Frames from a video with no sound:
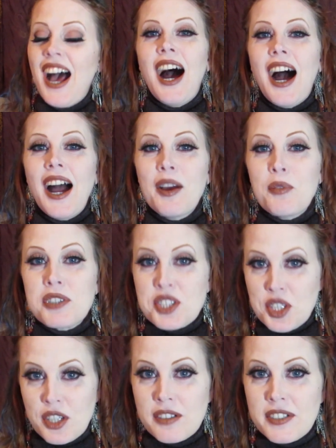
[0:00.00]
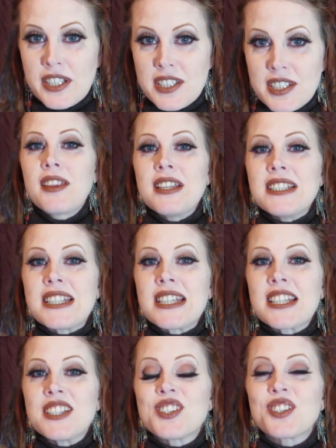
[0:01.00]
I was nervous. This
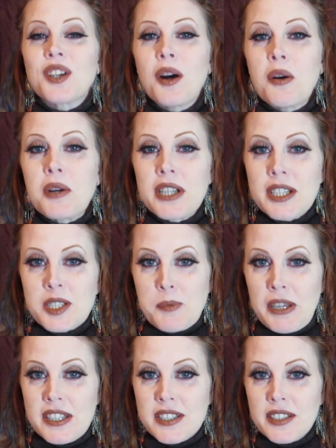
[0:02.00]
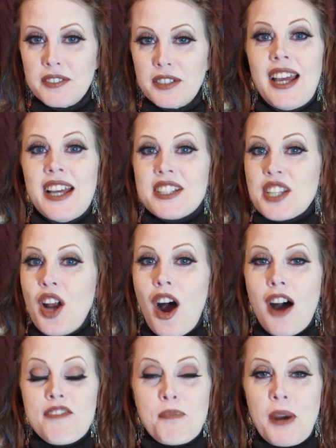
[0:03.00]
thing is so inexpensive. It's an
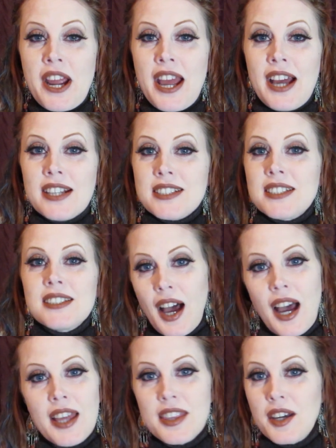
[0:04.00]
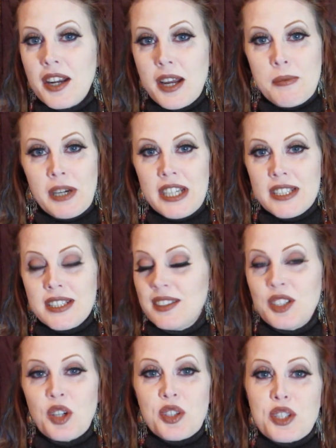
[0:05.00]
off-brand. I thought I might
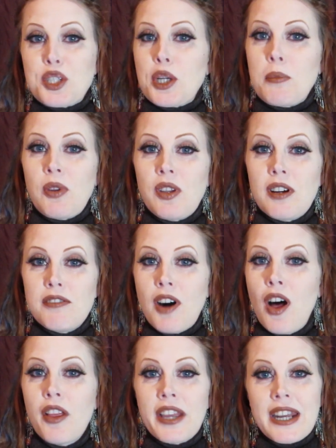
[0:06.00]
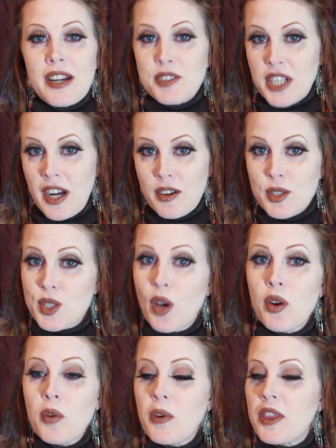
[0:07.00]
go to the trouble of hauling it out to
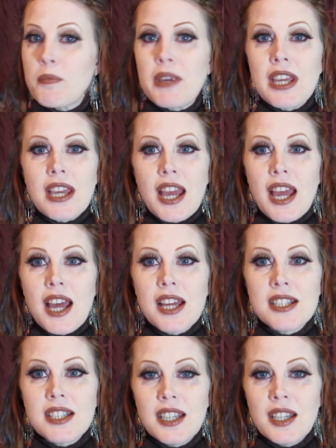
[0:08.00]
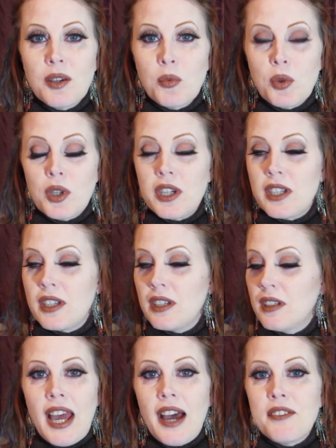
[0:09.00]
Arizona with me and it would
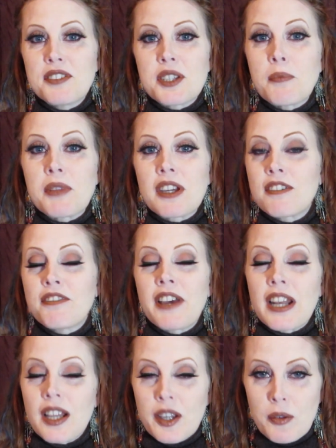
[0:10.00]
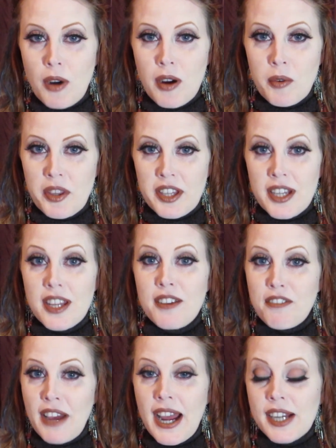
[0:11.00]
have something fatally wrong with it. In
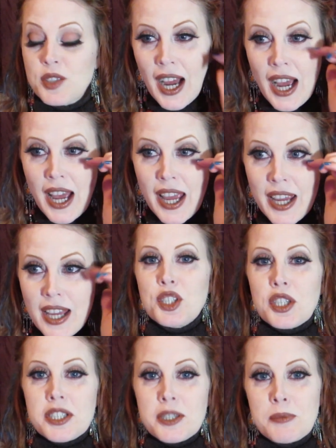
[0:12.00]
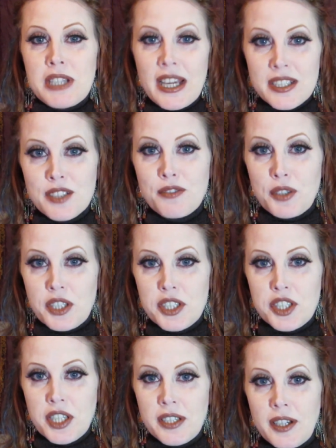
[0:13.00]
fact, I took some test
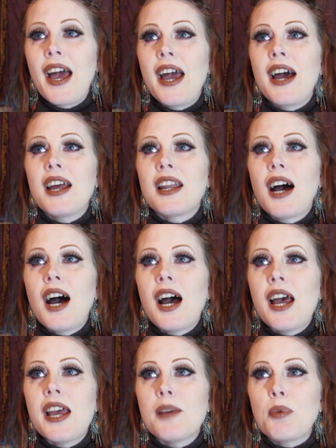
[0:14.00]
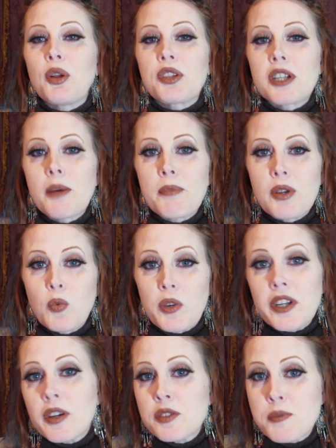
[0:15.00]
footage and I pulled it up in
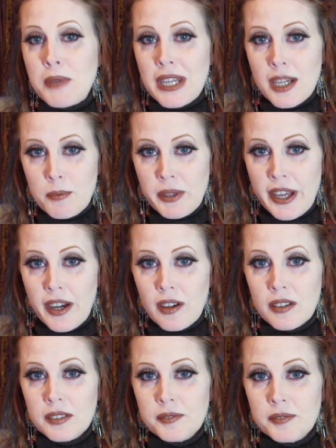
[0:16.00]
Windows Media Player.